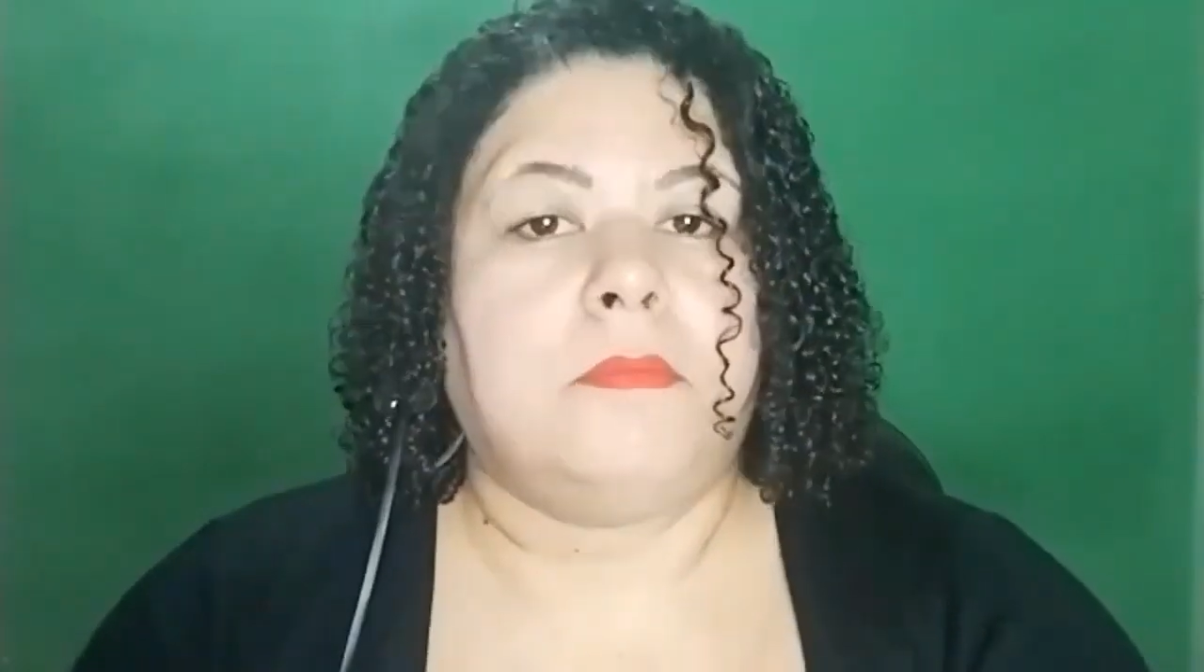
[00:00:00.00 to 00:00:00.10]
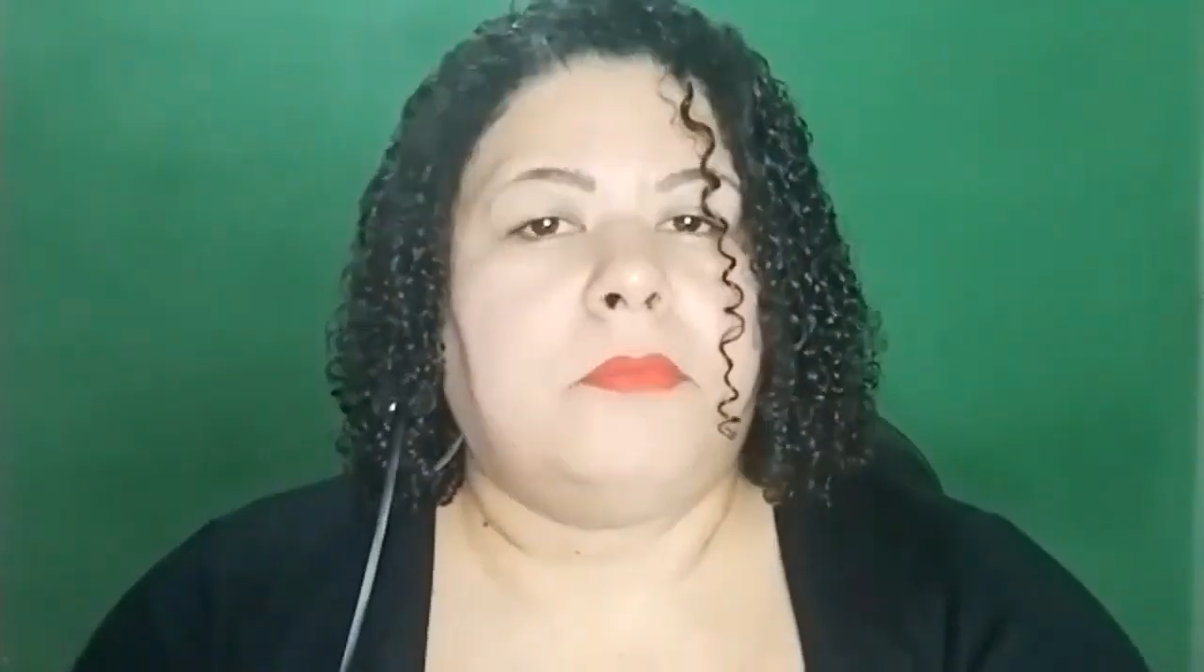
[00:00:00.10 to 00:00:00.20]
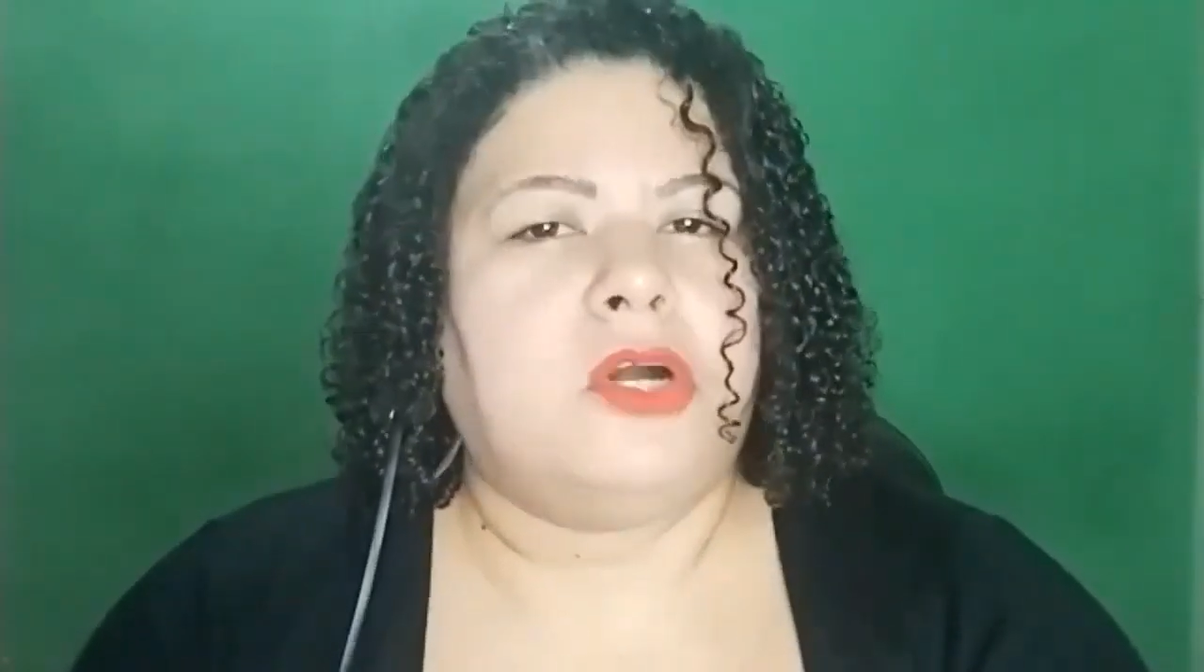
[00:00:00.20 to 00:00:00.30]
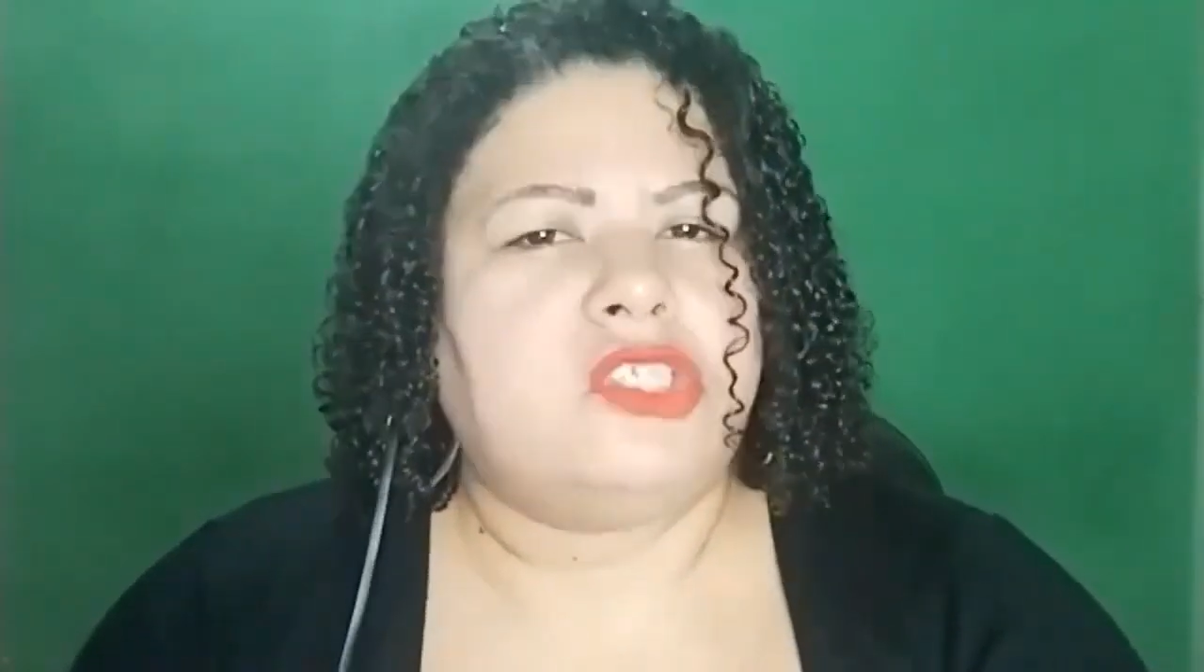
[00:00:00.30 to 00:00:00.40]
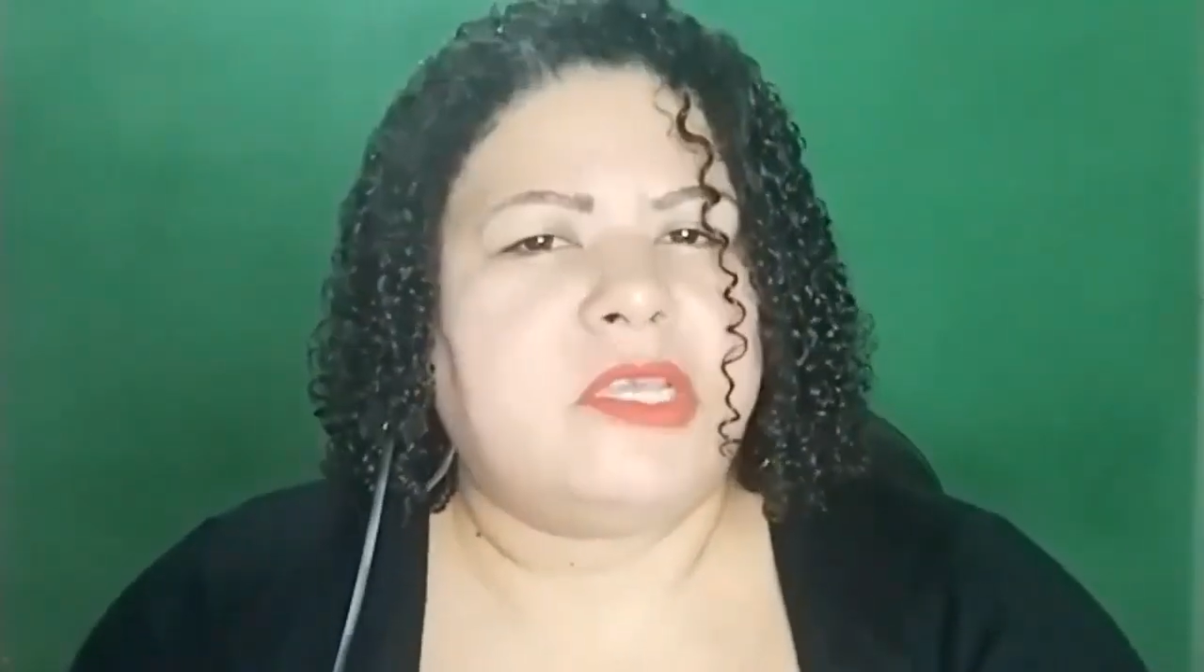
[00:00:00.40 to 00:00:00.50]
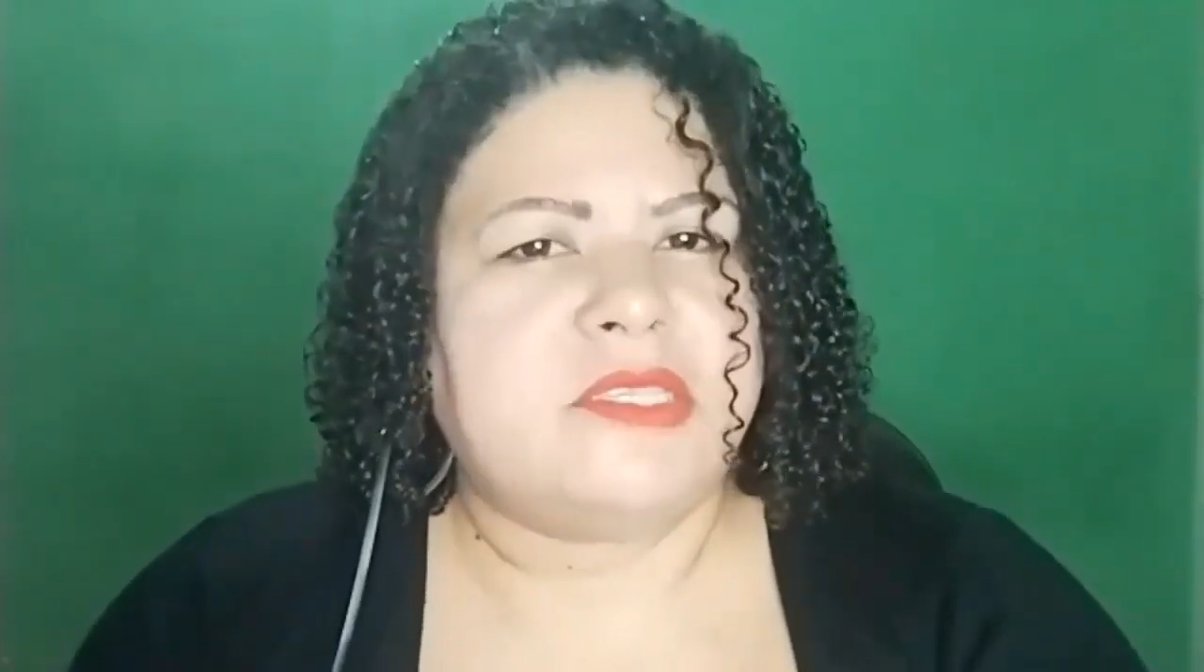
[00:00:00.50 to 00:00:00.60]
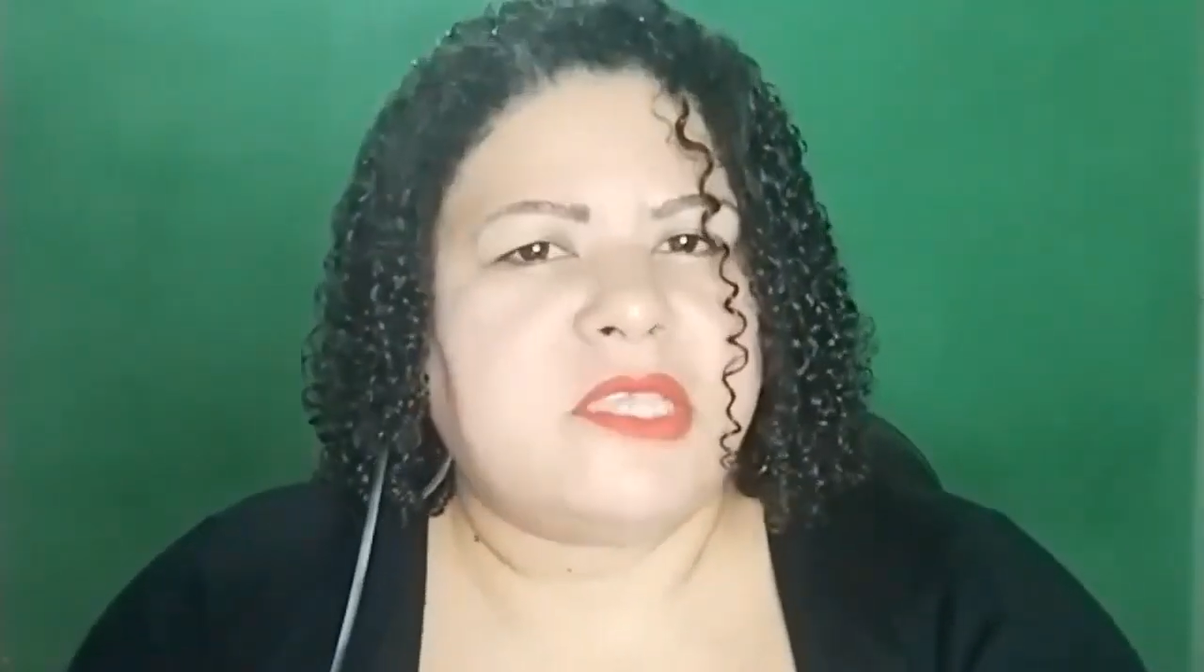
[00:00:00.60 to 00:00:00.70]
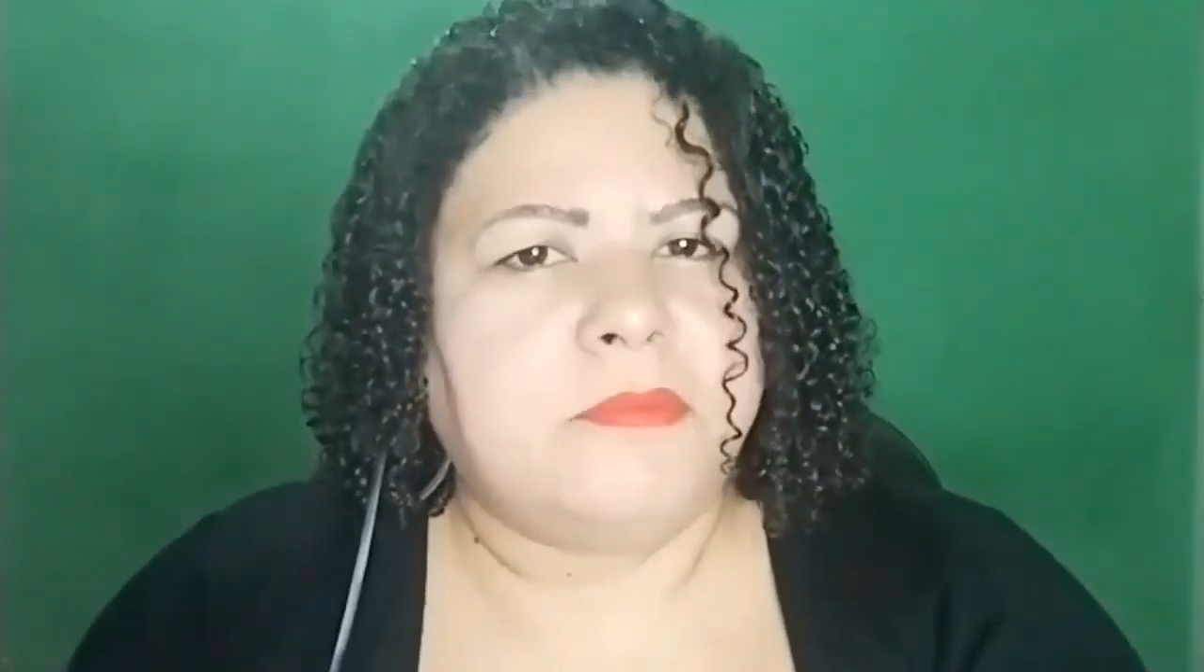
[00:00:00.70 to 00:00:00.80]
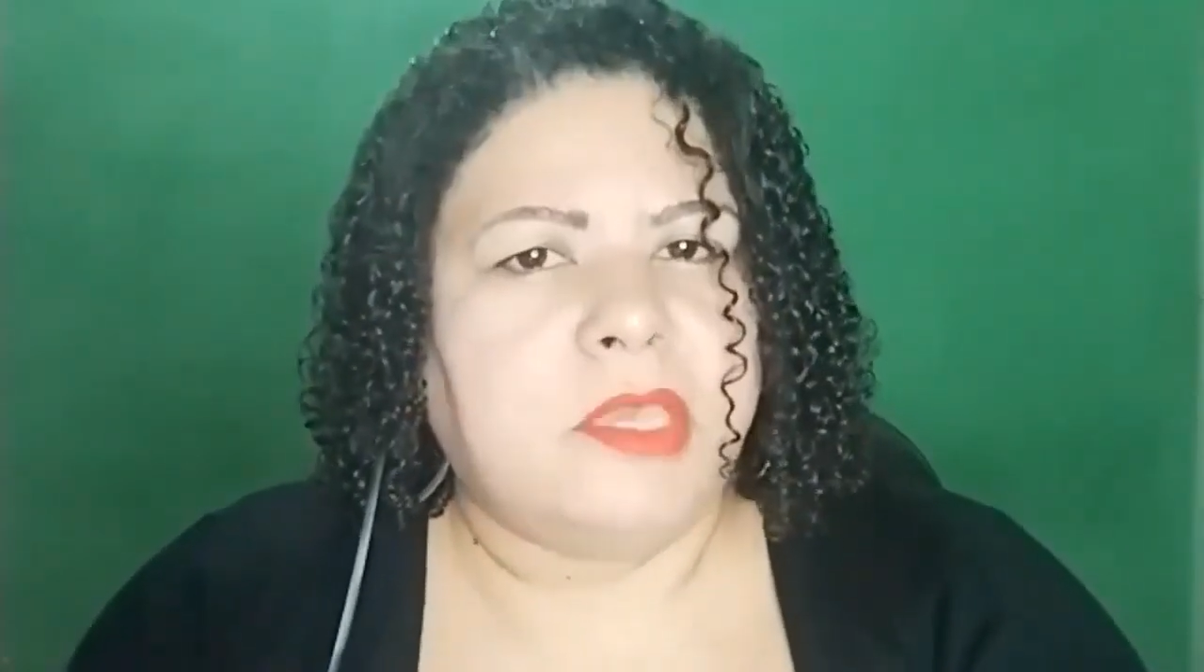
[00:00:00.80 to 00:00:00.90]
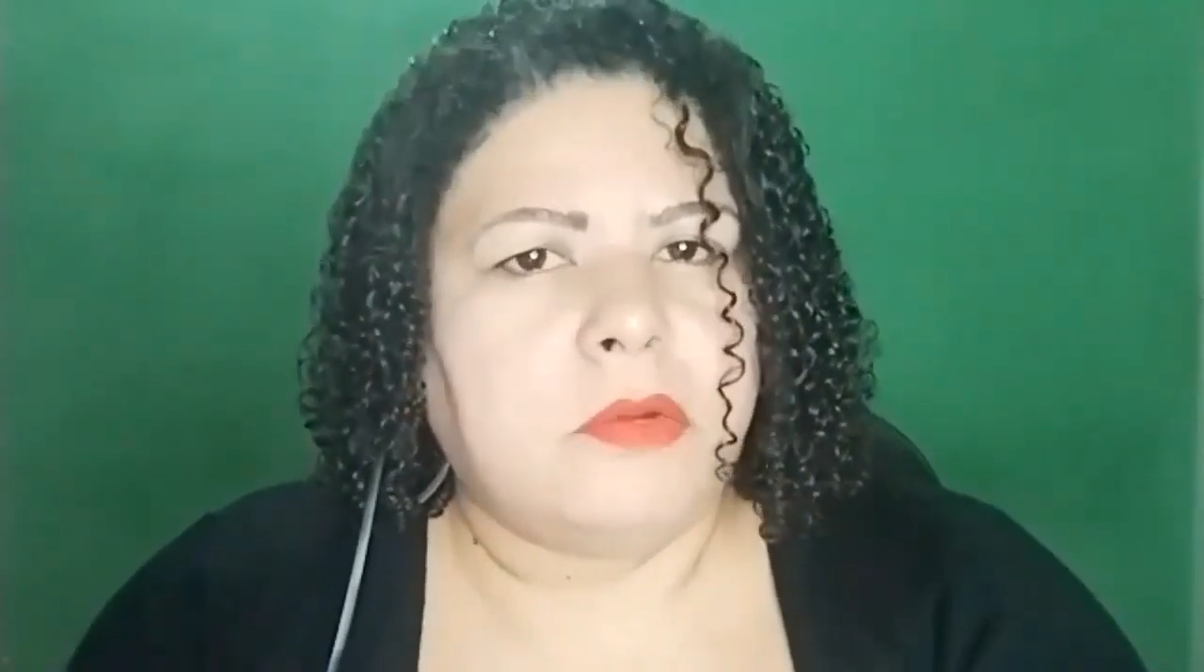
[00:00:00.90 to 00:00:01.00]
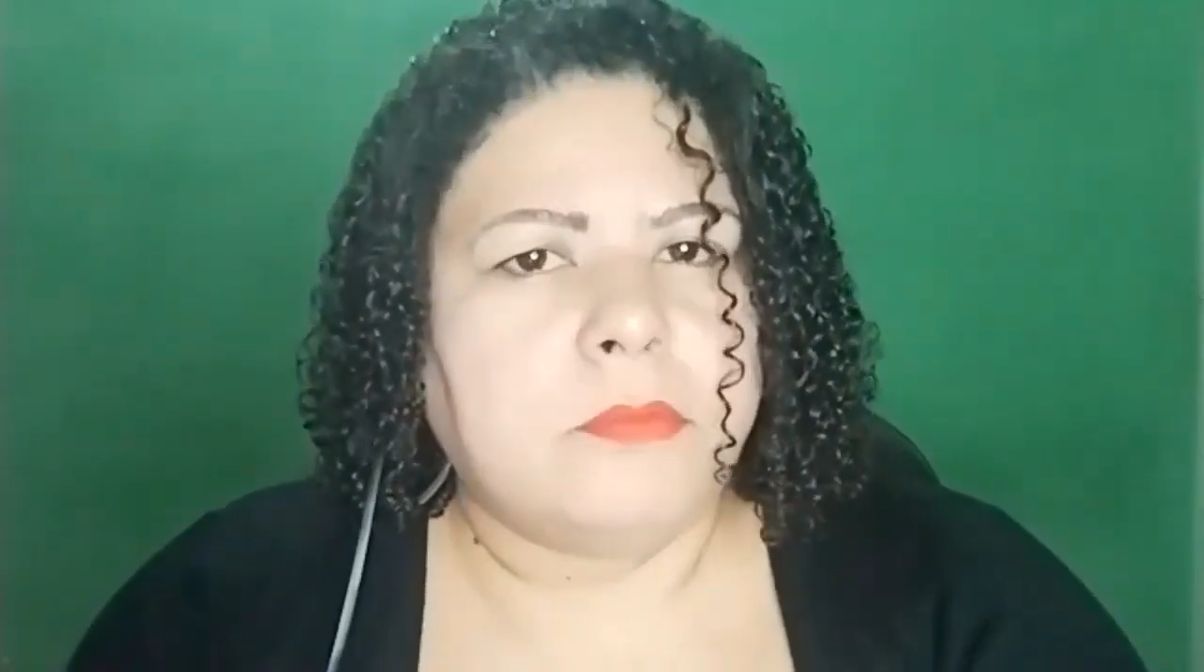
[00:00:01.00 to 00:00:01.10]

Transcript: or even lose